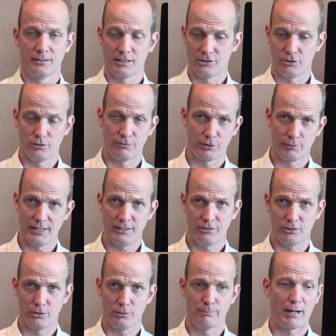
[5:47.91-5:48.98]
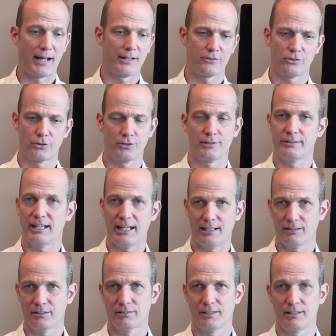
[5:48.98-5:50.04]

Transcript: that you've agreed to by a certain date.